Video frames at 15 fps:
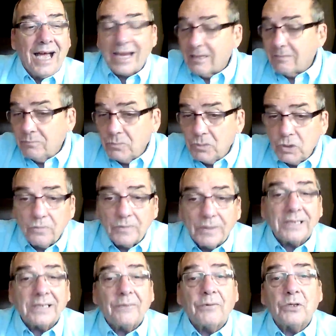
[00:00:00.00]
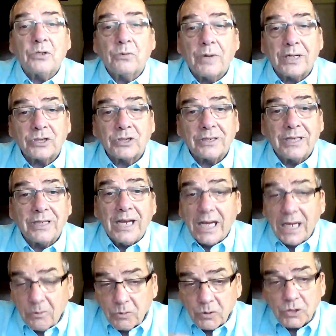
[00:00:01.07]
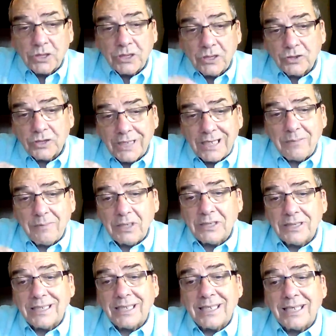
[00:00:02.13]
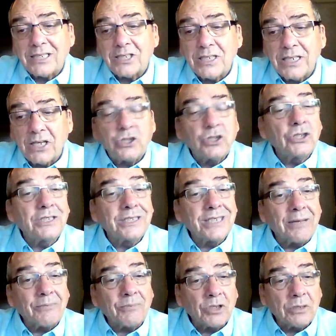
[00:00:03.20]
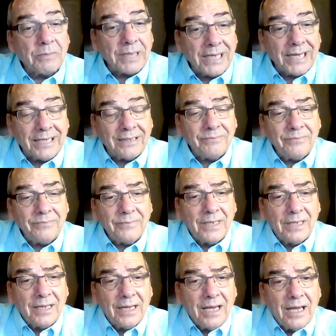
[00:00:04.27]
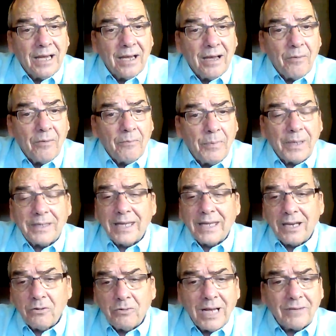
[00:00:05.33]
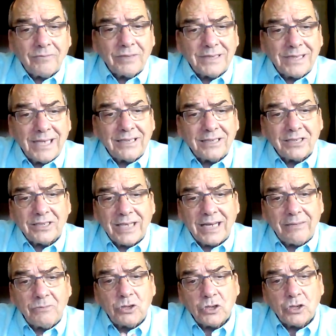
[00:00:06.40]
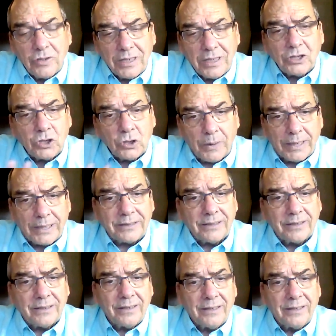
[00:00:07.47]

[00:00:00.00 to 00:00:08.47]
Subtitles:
I can move in a different direction. It will still take me to the destinations that I'm going to be in, but I don't have to take the same journey to it.